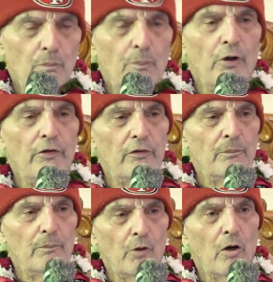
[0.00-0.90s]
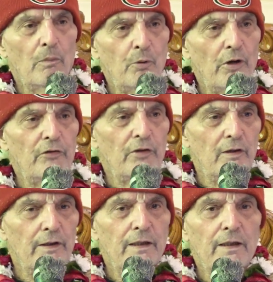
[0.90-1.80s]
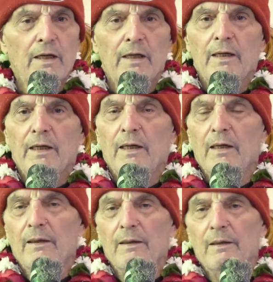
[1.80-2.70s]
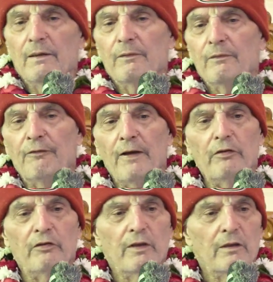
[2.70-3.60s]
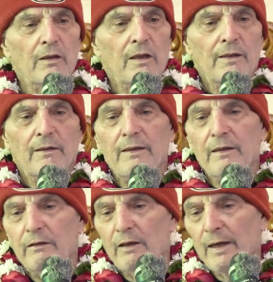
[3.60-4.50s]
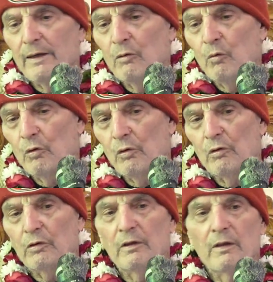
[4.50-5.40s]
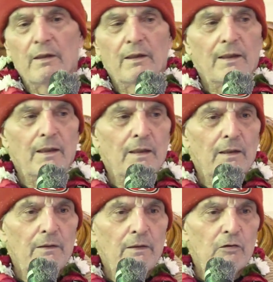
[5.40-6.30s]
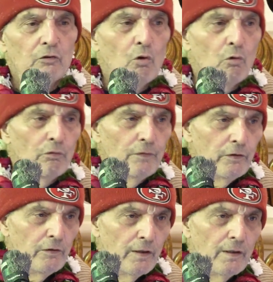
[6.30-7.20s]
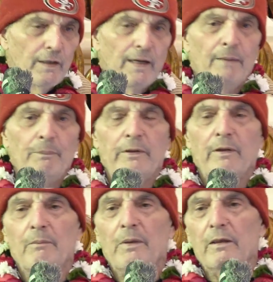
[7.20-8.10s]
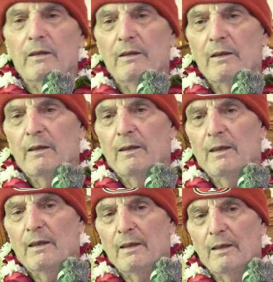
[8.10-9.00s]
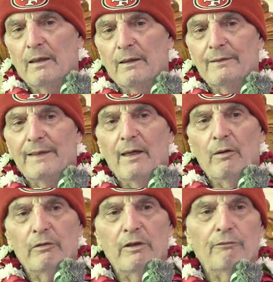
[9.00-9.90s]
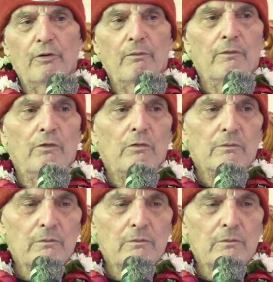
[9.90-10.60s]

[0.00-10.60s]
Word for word: present, are presently uh, facing the entire world, this COVID epidemic. Uh, now different